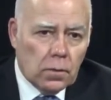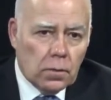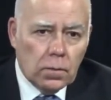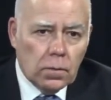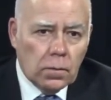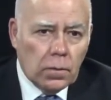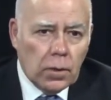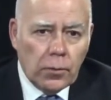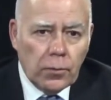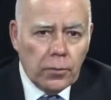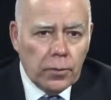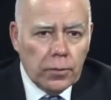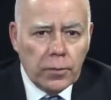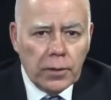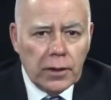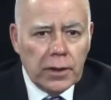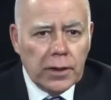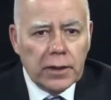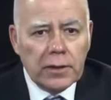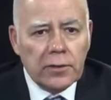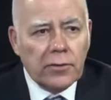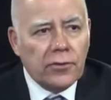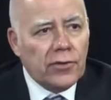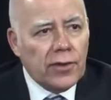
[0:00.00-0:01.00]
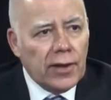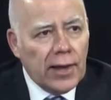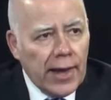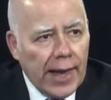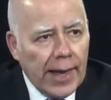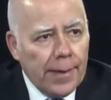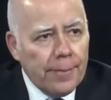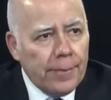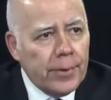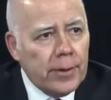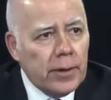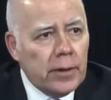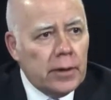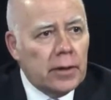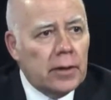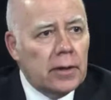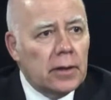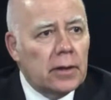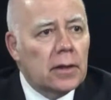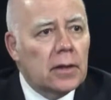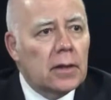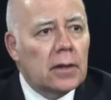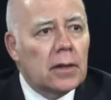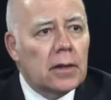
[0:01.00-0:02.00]
what would we like to see happen,
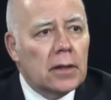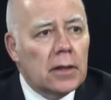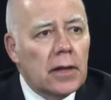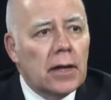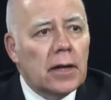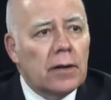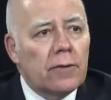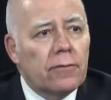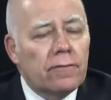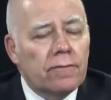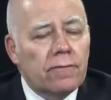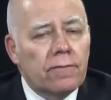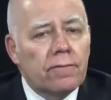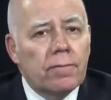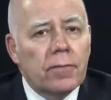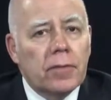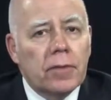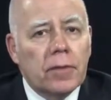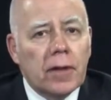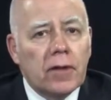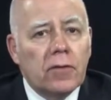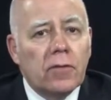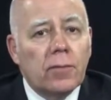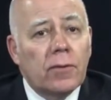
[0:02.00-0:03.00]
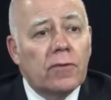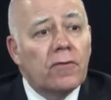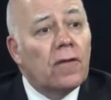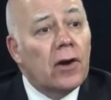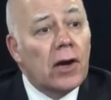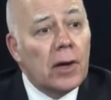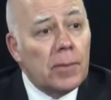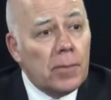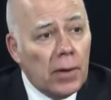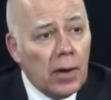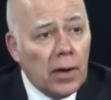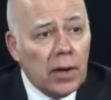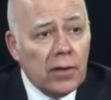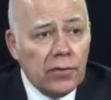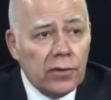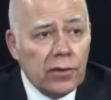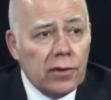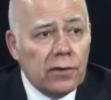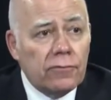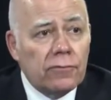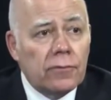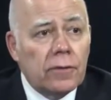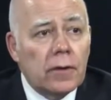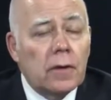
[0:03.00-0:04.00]
and and, and that's been very
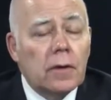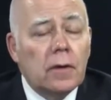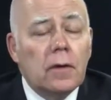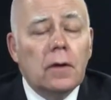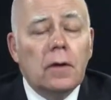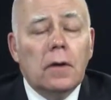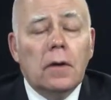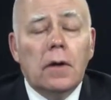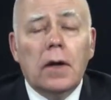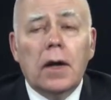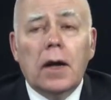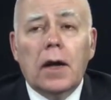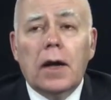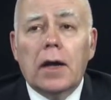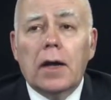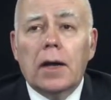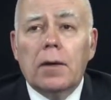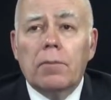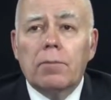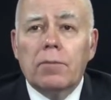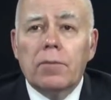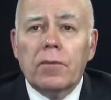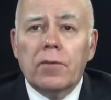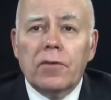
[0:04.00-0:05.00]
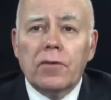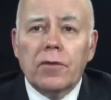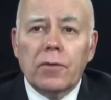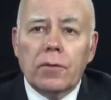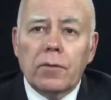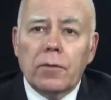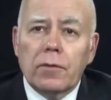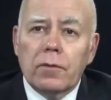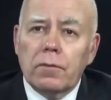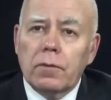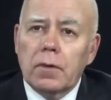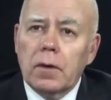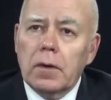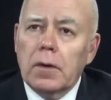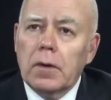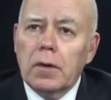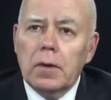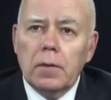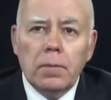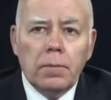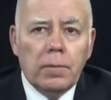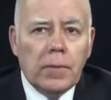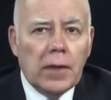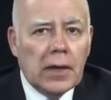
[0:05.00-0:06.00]
positive. Um, so
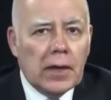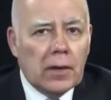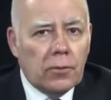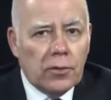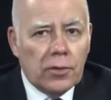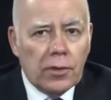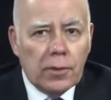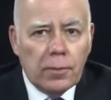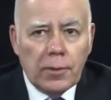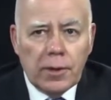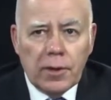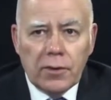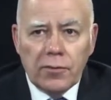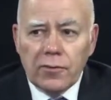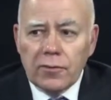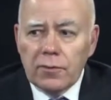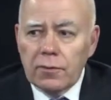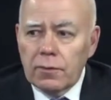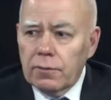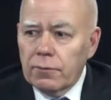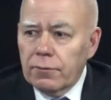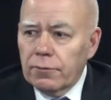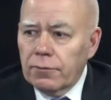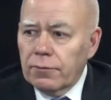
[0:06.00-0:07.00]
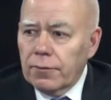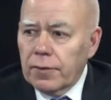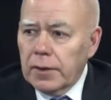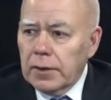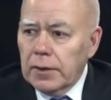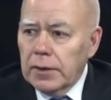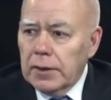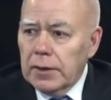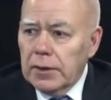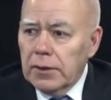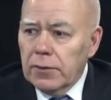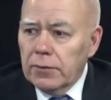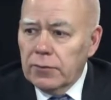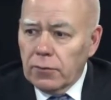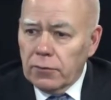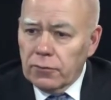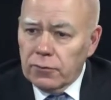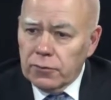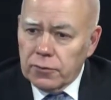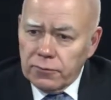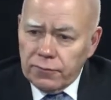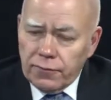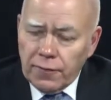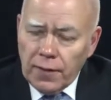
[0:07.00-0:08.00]
meeting with the Minister of uh,
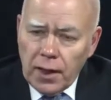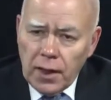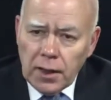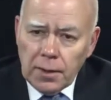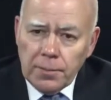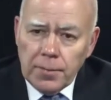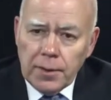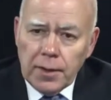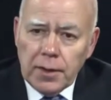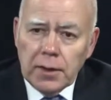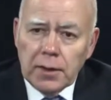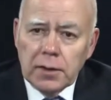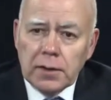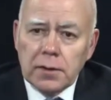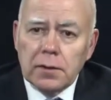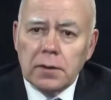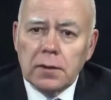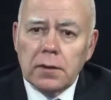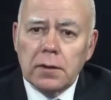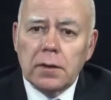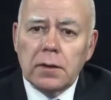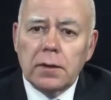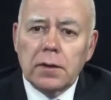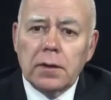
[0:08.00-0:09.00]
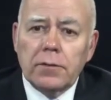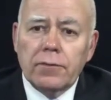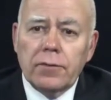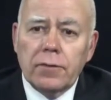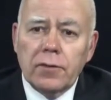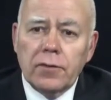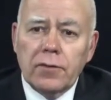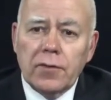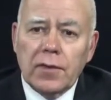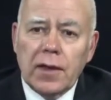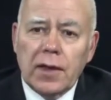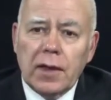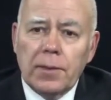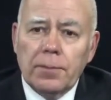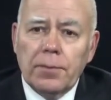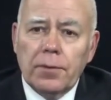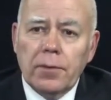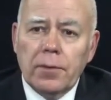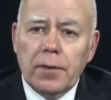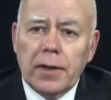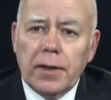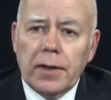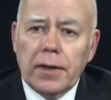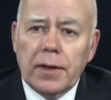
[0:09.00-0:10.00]
Social Development, uh, for
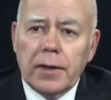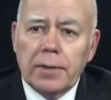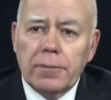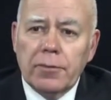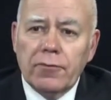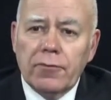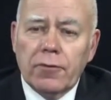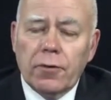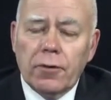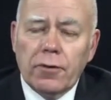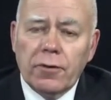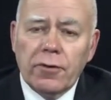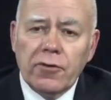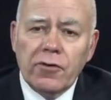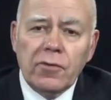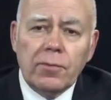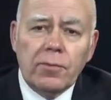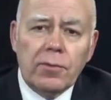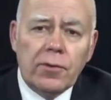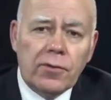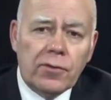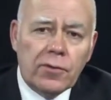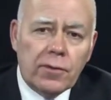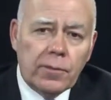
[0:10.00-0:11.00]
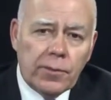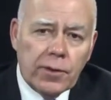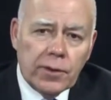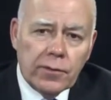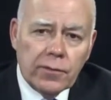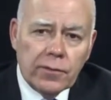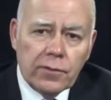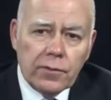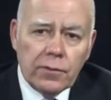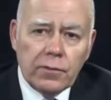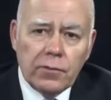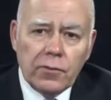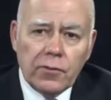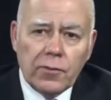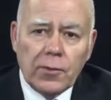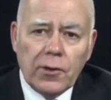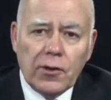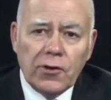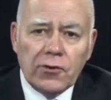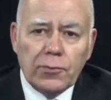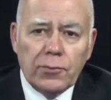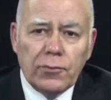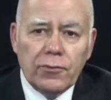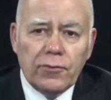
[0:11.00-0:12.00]
example, uh, before Christmas, the Minister
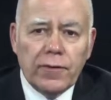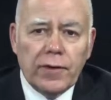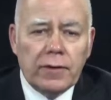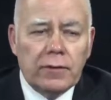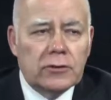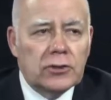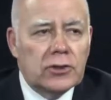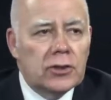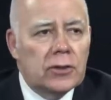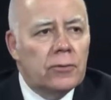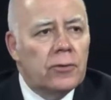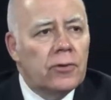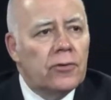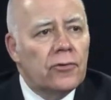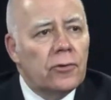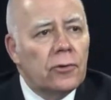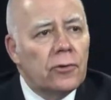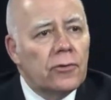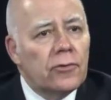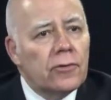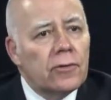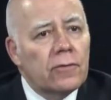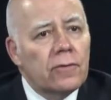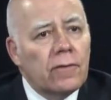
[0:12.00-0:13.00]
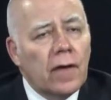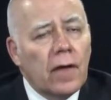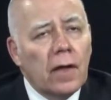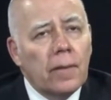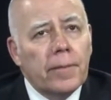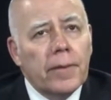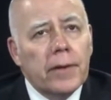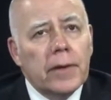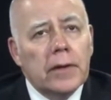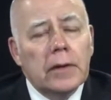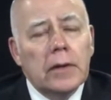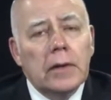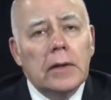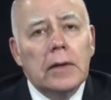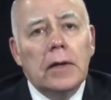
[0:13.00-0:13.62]
responsible for Energy and Resource Development,